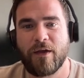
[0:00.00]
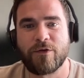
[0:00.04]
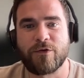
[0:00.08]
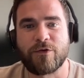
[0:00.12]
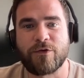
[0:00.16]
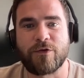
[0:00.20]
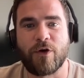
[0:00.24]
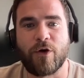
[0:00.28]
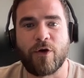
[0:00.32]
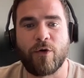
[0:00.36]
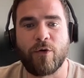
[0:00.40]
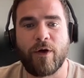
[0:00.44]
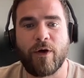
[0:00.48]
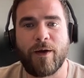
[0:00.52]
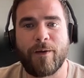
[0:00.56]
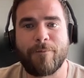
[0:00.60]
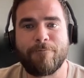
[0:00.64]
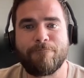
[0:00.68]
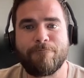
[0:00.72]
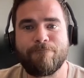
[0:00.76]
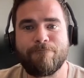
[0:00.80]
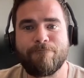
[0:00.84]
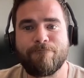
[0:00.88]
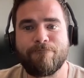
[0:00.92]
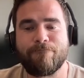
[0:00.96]
So
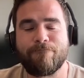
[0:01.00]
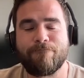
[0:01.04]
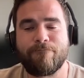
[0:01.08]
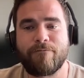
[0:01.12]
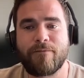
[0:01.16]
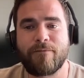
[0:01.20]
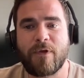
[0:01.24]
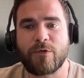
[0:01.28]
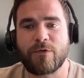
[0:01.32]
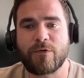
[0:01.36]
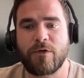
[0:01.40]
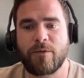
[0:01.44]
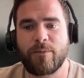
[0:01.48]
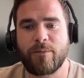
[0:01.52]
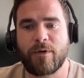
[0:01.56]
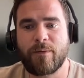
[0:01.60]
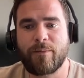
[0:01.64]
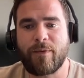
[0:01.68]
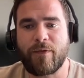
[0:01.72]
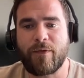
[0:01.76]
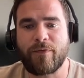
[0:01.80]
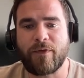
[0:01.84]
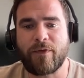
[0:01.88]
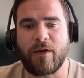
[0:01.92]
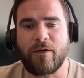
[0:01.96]
um, that's a little bit
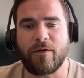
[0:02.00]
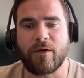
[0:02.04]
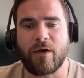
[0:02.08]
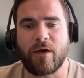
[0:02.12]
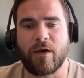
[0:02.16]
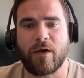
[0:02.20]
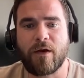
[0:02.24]
about that.